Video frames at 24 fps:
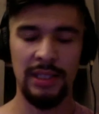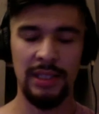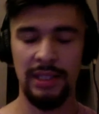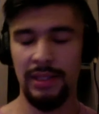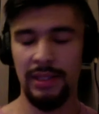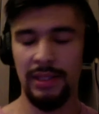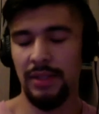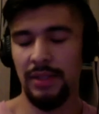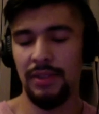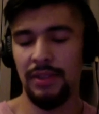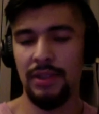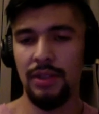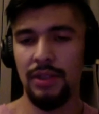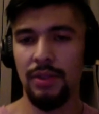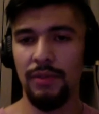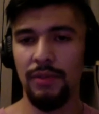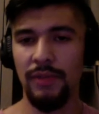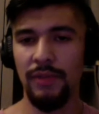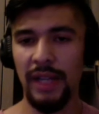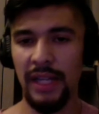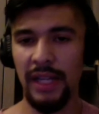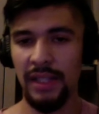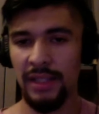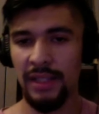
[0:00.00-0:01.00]
There's no
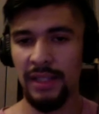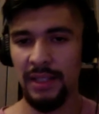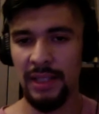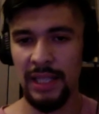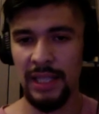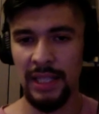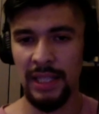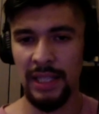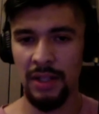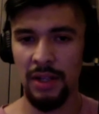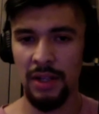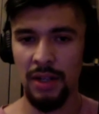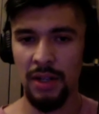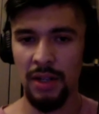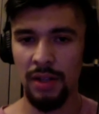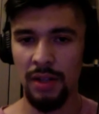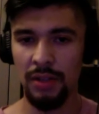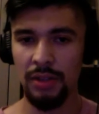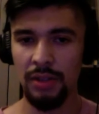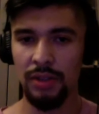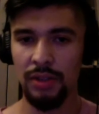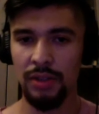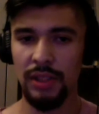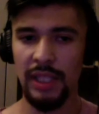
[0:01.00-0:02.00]
violence at all.
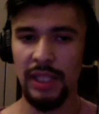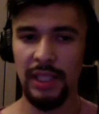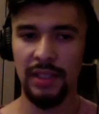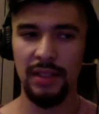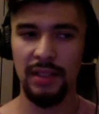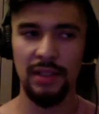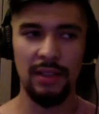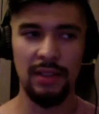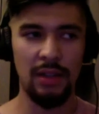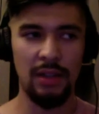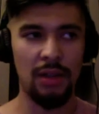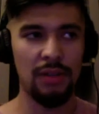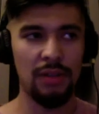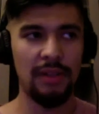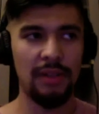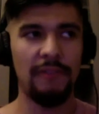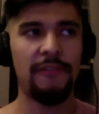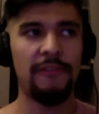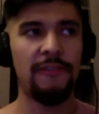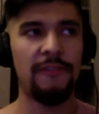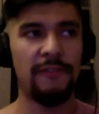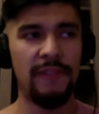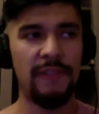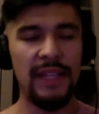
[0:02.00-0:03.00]
You get all the
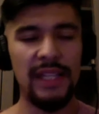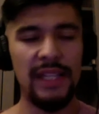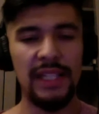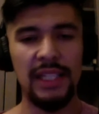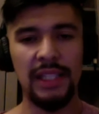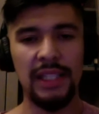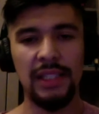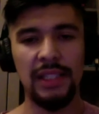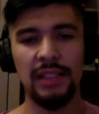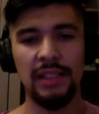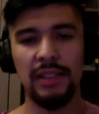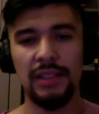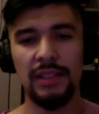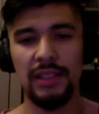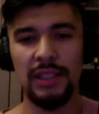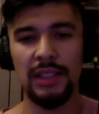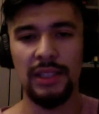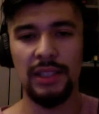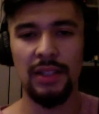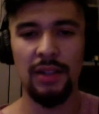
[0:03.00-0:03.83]
feeling and all